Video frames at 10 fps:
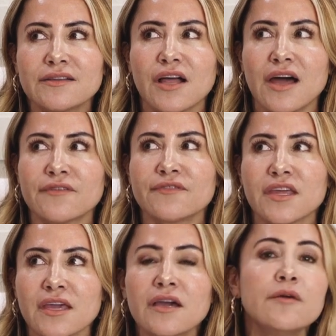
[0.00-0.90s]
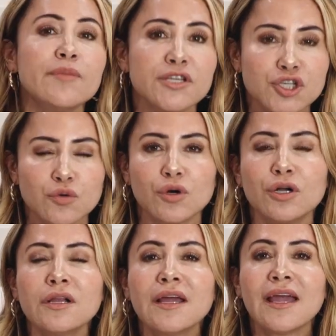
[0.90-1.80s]
a lot of the
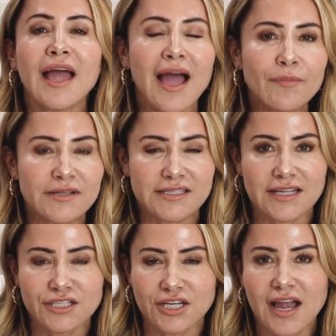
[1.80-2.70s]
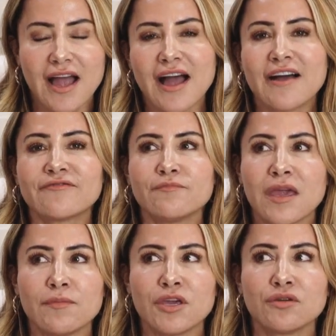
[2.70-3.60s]
habitual habits that you have?
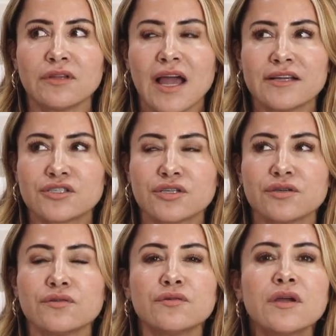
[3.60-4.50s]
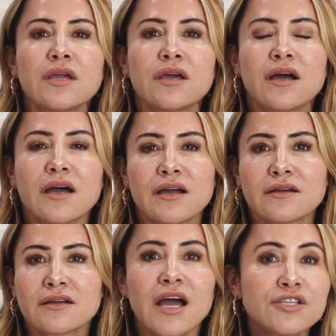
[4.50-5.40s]
Maybe you like to
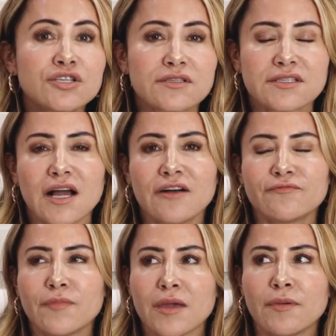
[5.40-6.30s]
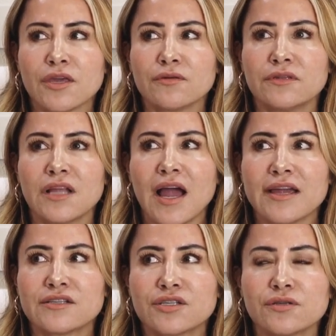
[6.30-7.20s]
cut yourself. Maybe you
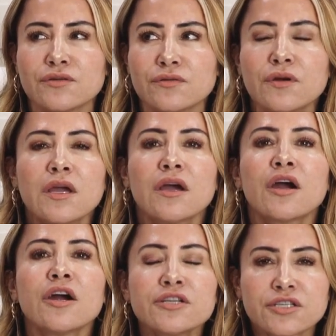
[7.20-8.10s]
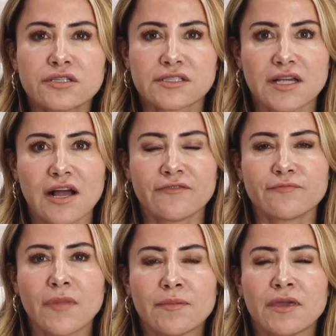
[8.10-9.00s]
like to hurt yourself.
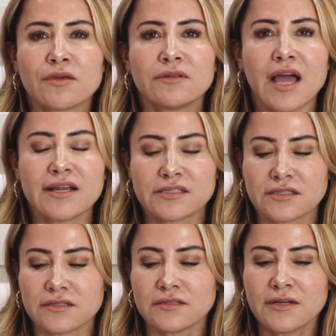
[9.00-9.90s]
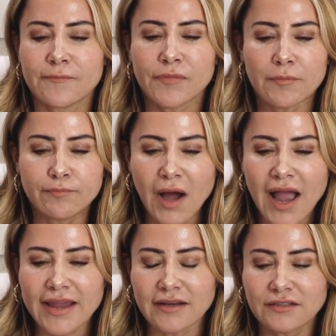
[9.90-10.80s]
Maybe you like to
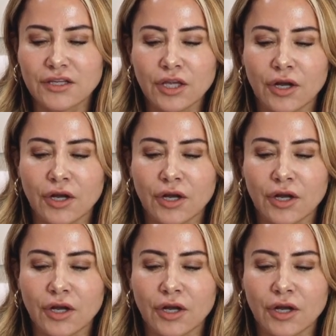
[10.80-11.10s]
bite.